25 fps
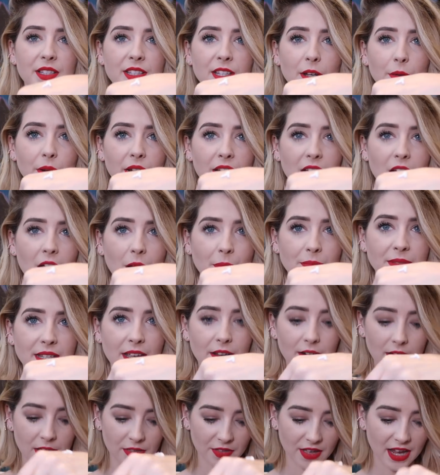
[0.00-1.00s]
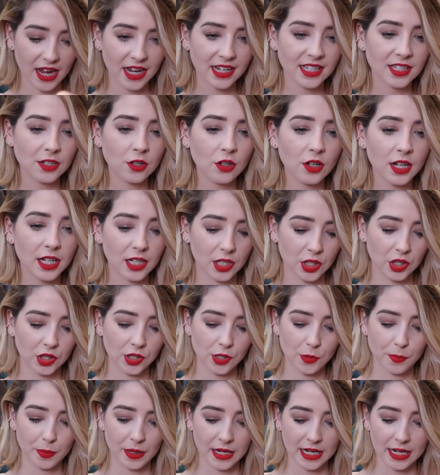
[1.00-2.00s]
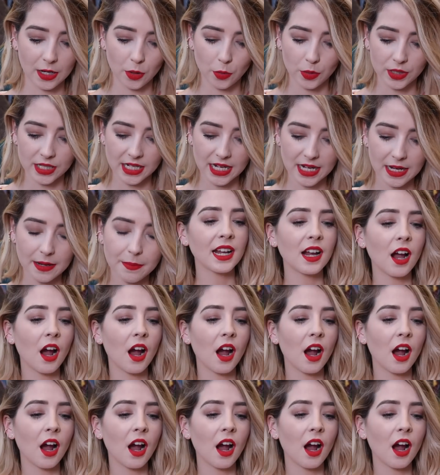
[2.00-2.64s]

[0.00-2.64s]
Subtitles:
So it comes out like that. It's not like super liquidy.